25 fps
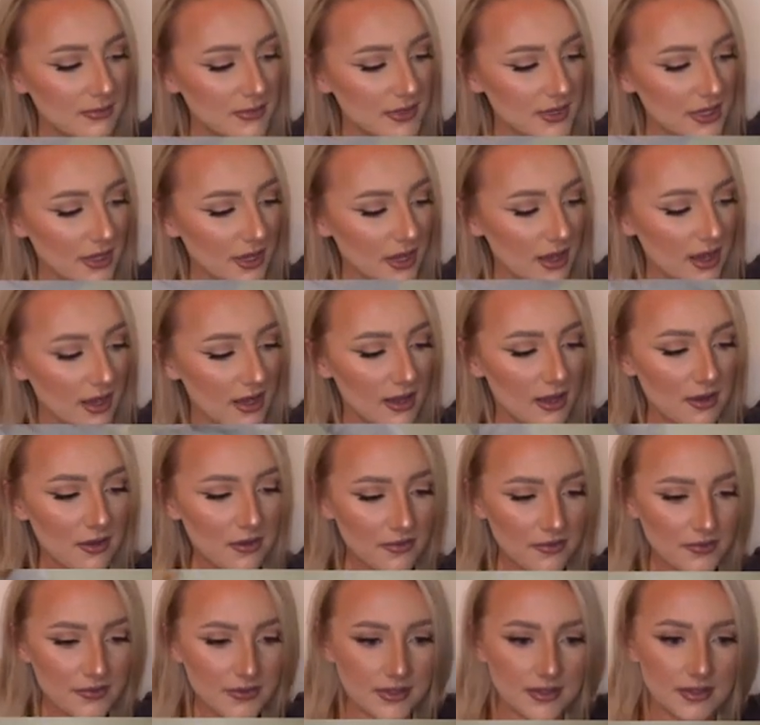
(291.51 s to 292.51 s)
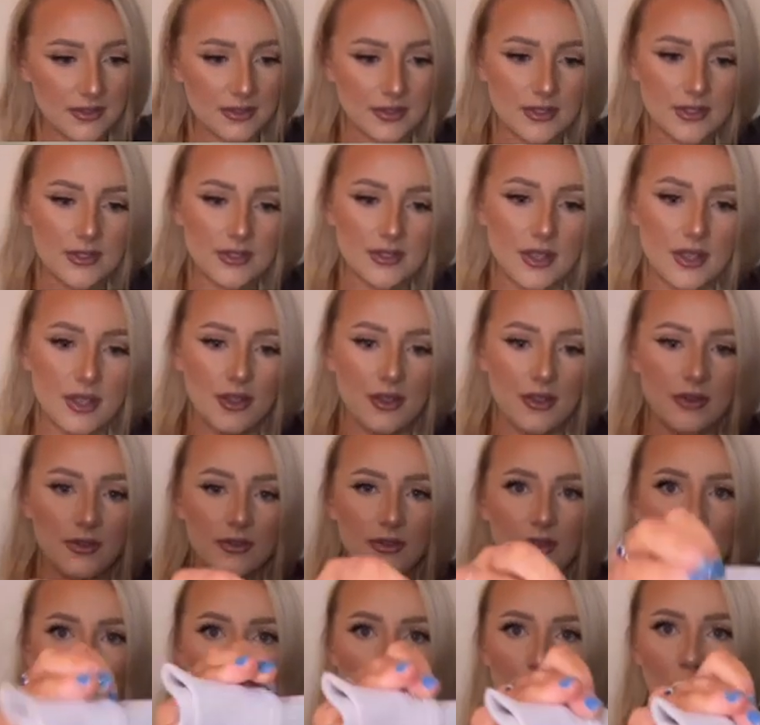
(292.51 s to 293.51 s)
are cuffed, so
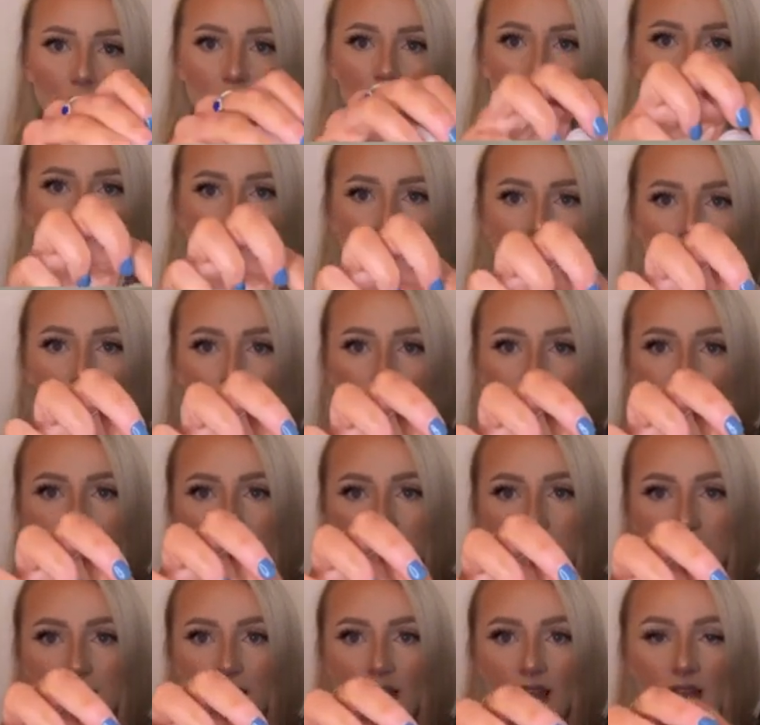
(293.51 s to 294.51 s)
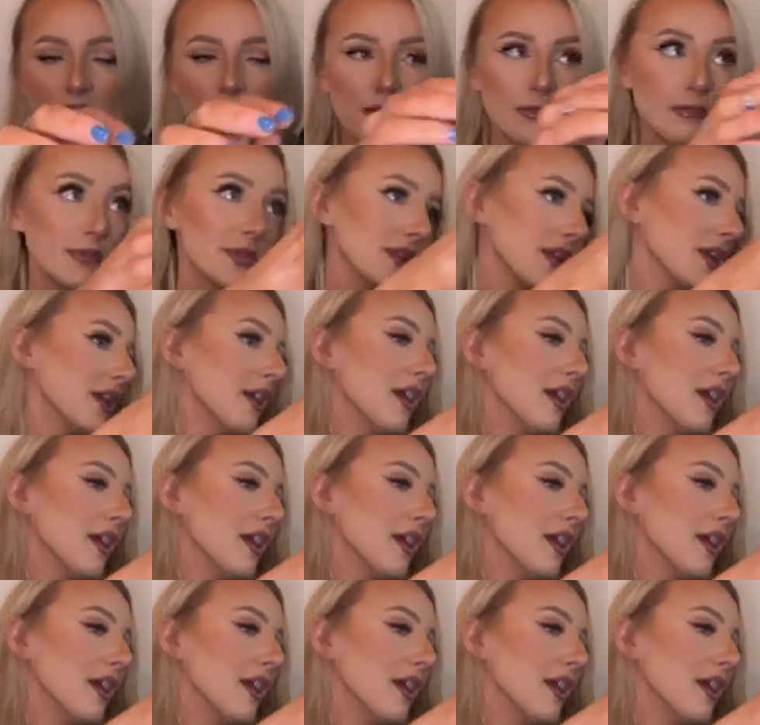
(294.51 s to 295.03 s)
they'll go like tighter on the arms.